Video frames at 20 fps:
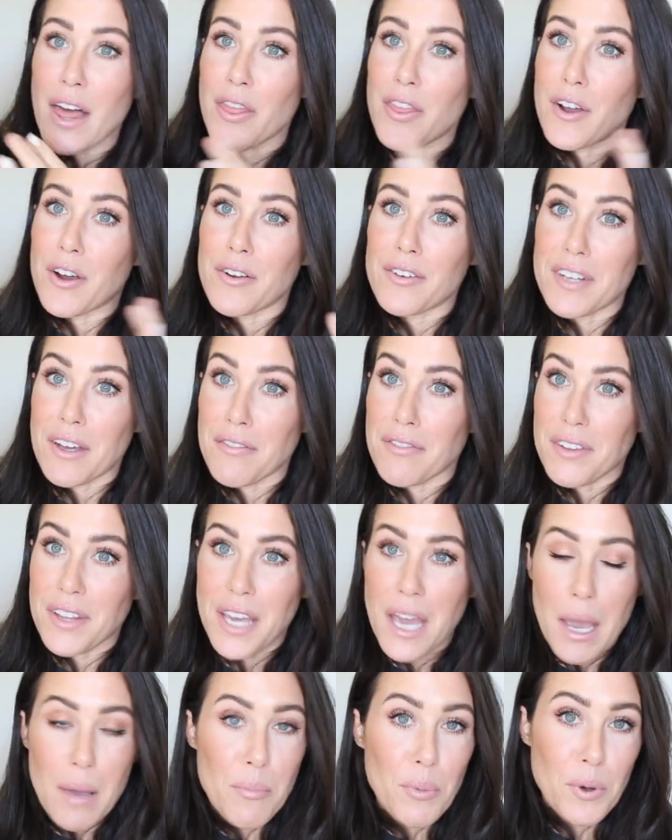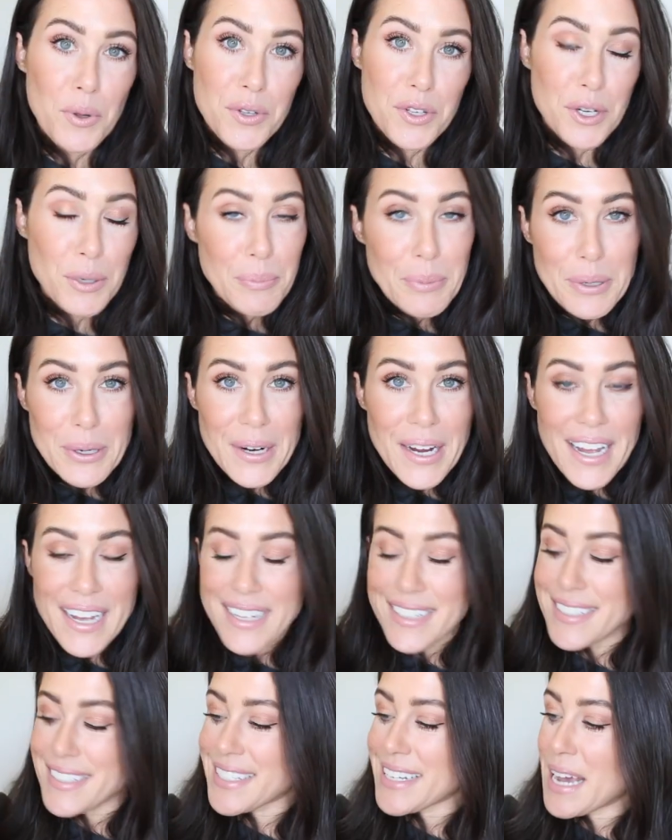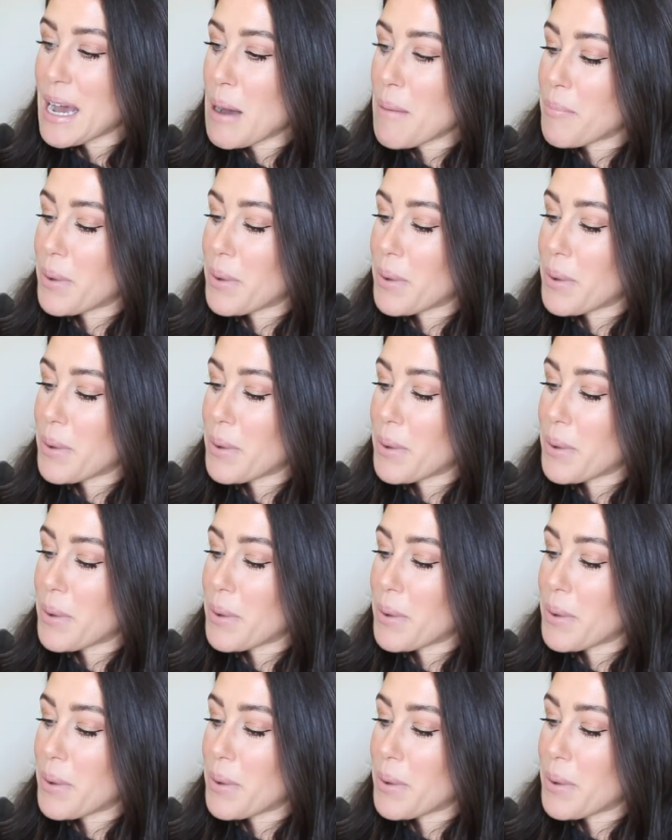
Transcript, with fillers: They're definitely a bolder print,